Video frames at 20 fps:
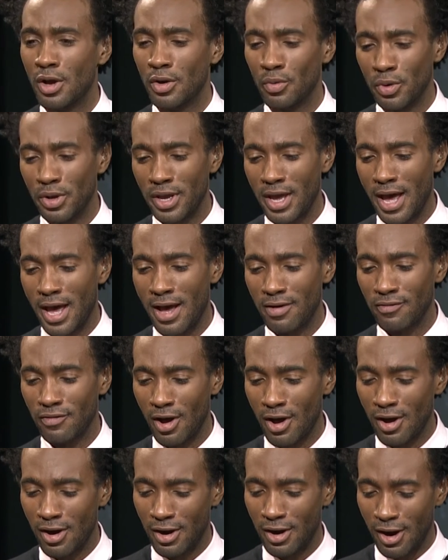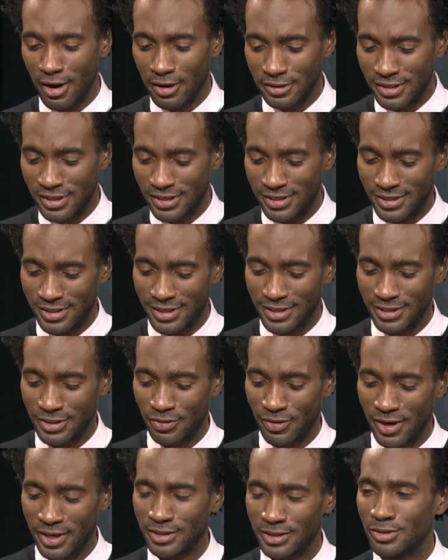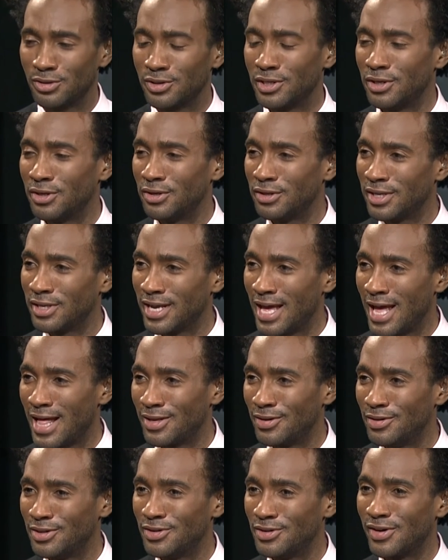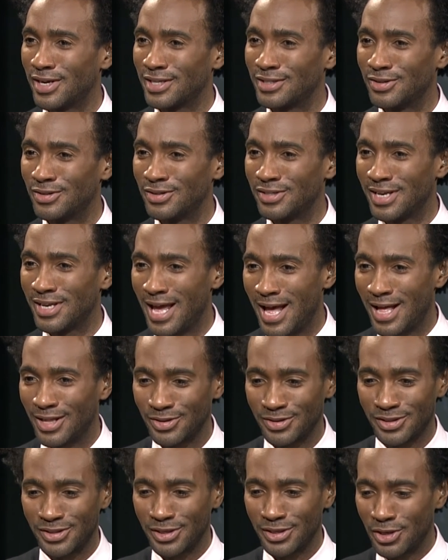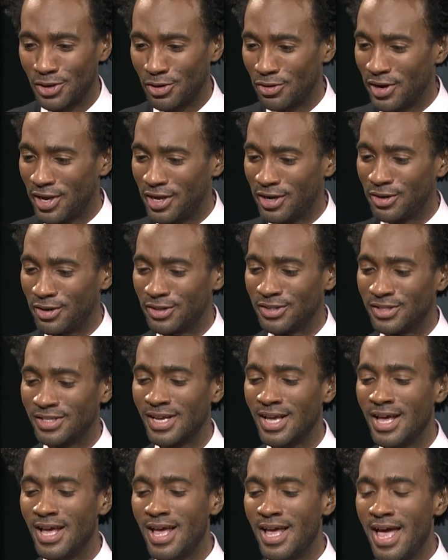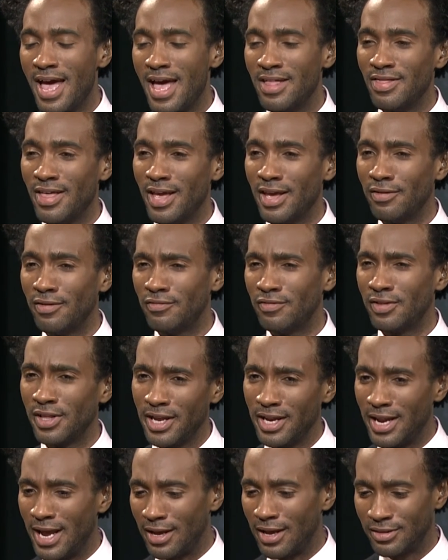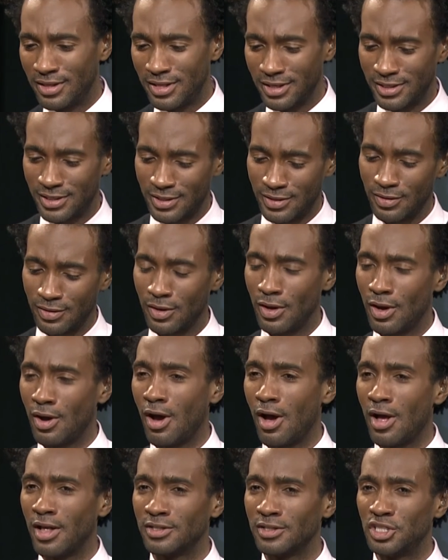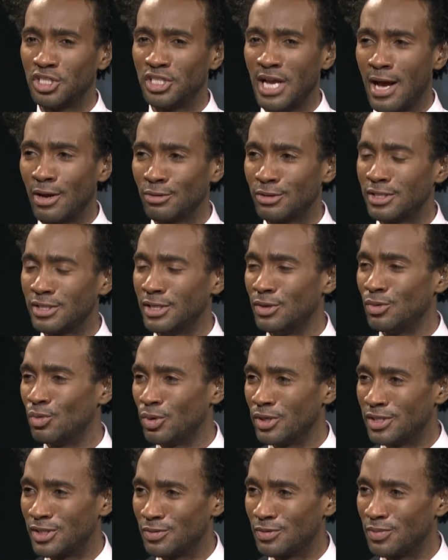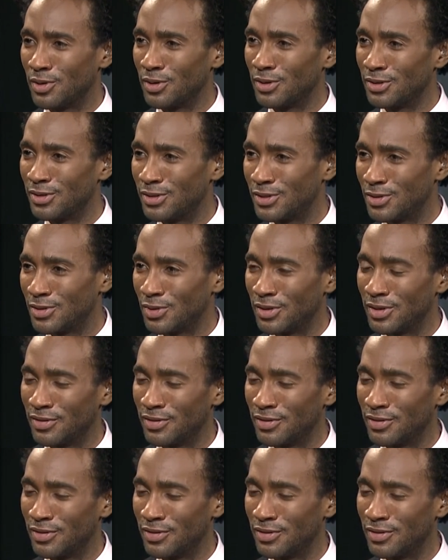we have our artistic directors here and the gallery directors, the galleries, the curators, and they've laid out this shouts and whispers sort